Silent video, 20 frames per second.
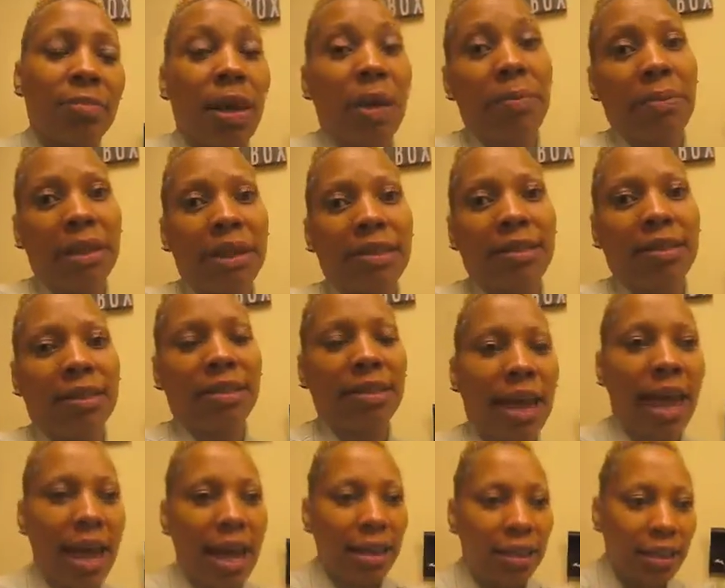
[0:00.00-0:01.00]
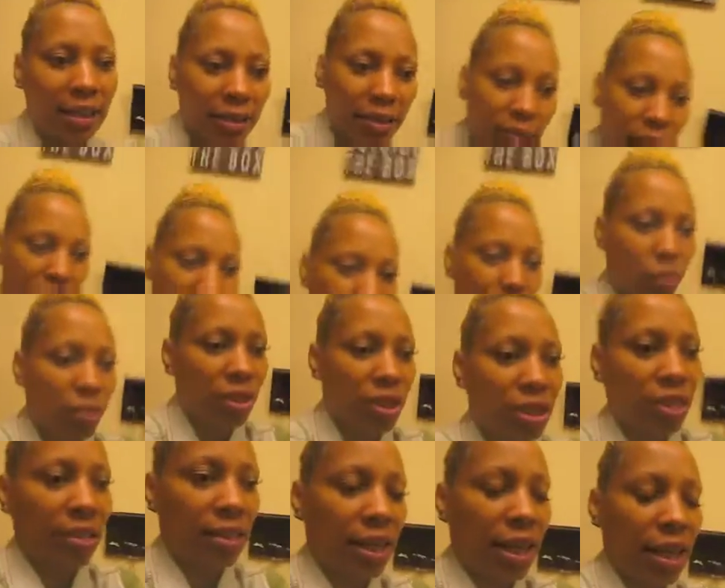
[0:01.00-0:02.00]
my big sis Alex too,
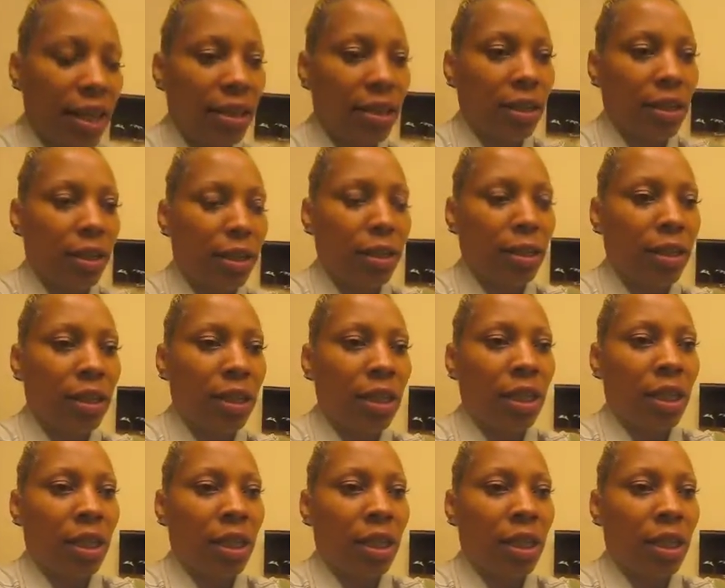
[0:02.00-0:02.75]
she said,